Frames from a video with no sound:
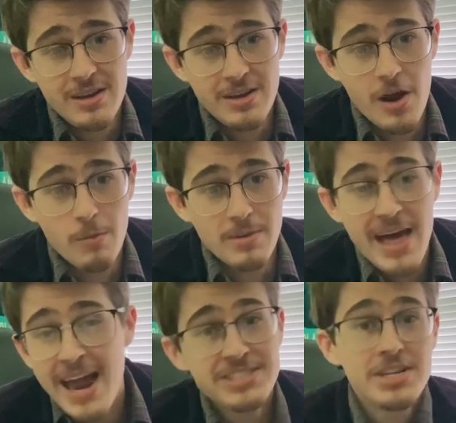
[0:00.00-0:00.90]
you know, but
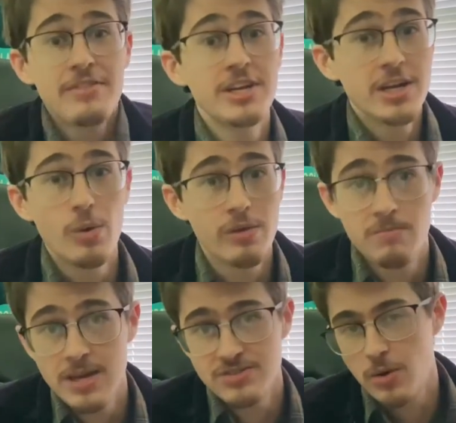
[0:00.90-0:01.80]
that has nothing to do with
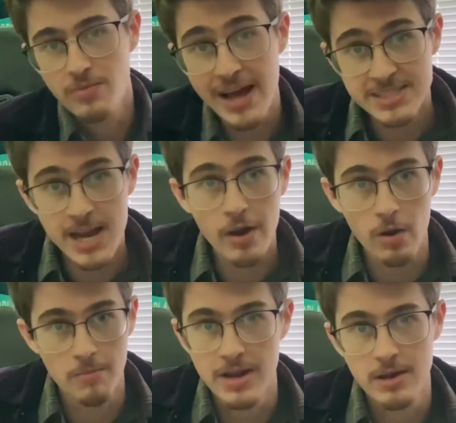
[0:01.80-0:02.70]
me, so that's not
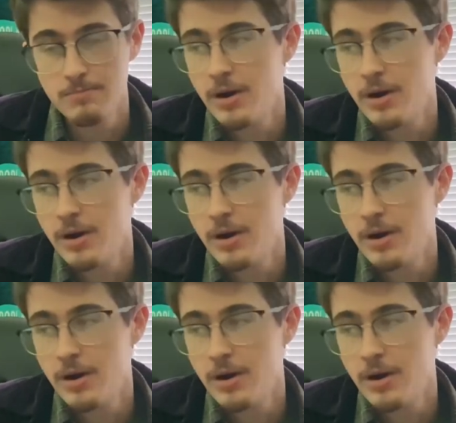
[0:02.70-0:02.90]
on me.